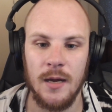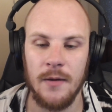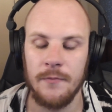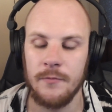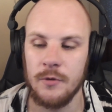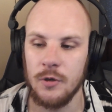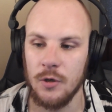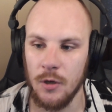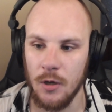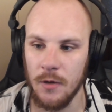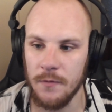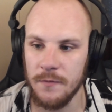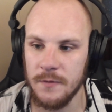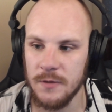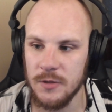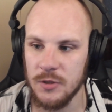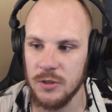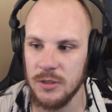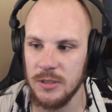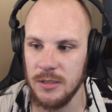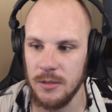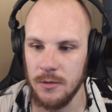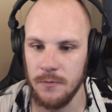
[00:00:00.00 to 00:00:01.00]
I would love to
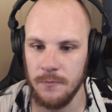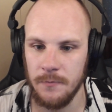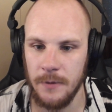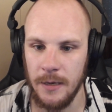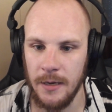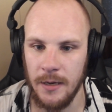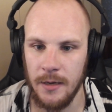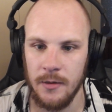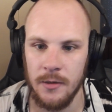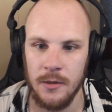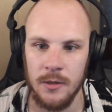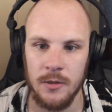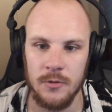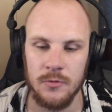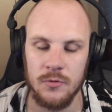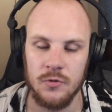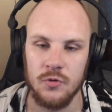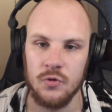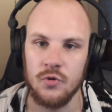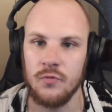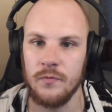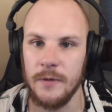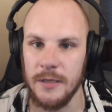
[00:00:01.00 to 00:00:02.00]
see a way
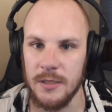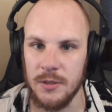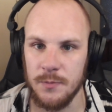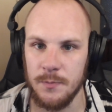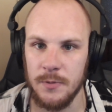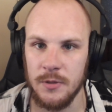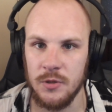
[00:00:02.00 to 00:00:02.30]
to switch